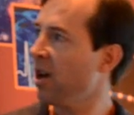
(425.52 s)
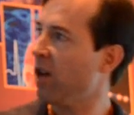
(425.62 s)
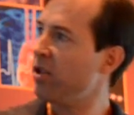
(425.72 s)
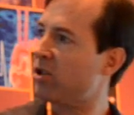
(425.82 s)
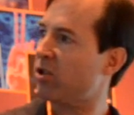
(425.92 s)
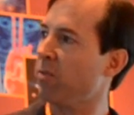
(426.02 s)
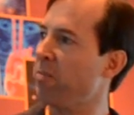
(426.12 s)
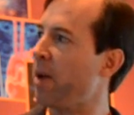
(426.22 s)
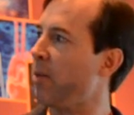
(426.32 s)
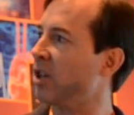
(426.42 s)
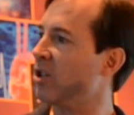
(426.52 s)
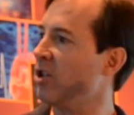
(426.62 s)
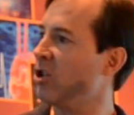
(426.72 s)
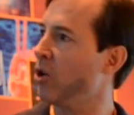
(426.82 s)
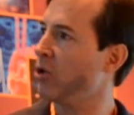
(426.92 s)
And this map
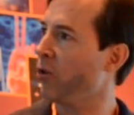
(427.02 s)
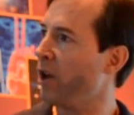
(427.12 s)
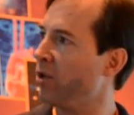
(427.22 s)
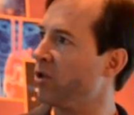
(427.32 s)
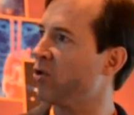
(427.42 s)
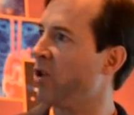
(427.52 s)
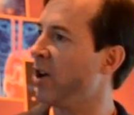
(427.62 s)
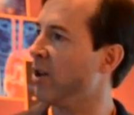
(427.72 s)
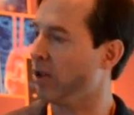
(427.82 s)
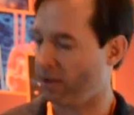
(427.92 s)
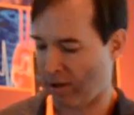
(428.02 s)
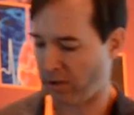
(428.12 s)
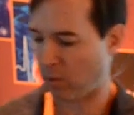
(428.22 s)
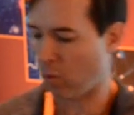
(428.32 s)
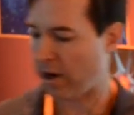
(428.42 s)
actually shows you around Australia that
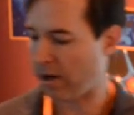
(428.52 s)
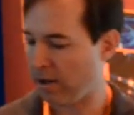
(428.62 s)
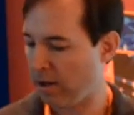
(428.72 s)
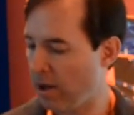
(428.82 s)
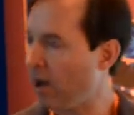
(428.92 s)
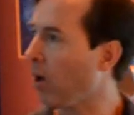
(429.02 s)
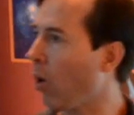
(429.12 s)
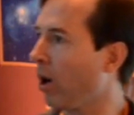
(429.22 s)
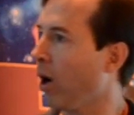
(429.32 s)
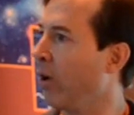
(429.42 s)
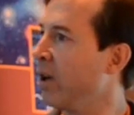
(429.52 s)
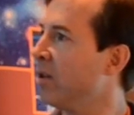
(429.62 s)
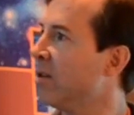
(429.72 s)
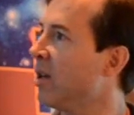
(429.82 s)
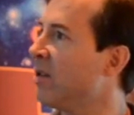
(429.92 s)
there's quite a lot going
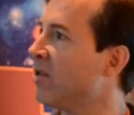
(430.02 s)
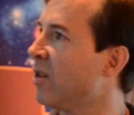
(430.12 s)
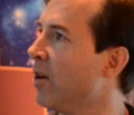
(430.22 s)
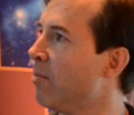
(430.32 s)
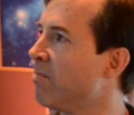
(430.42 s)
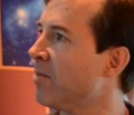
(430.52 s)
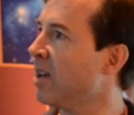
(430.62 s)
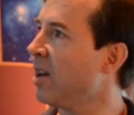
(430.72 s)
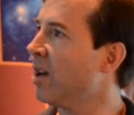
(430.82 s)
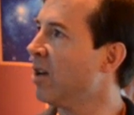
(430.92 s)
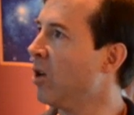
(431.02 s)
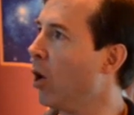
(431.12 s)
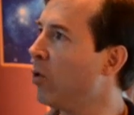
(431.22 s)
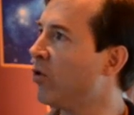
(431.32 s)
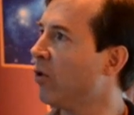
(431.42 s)
in. There's
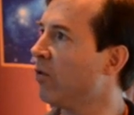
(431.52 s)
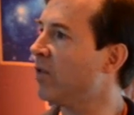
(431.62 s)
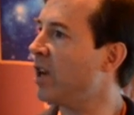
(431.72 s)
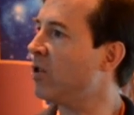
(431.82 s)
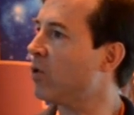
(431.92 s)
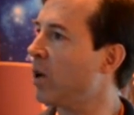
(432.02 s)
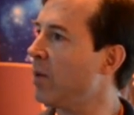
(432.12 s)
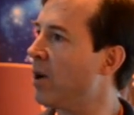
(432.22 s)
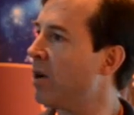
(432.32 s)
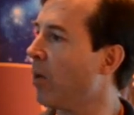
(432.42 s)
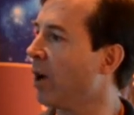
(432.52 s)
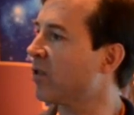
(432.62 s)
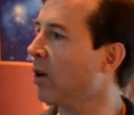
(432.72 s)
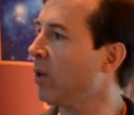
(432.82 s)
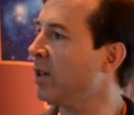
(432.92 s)
nodes of 10 to 20
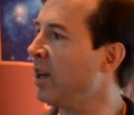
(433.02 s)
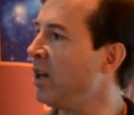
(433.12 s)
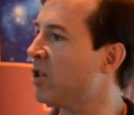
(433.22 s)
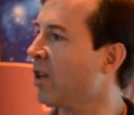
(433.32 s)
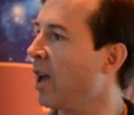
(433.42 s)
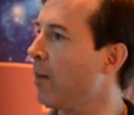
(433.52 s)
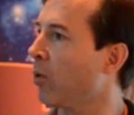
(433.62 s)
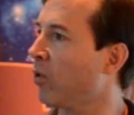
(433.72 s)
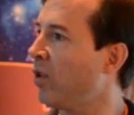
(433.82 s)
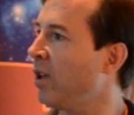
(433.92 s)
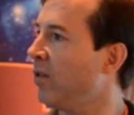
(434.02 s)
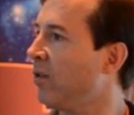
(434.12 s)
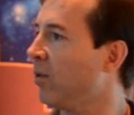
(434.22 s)
petabytes going into each of the capital cities.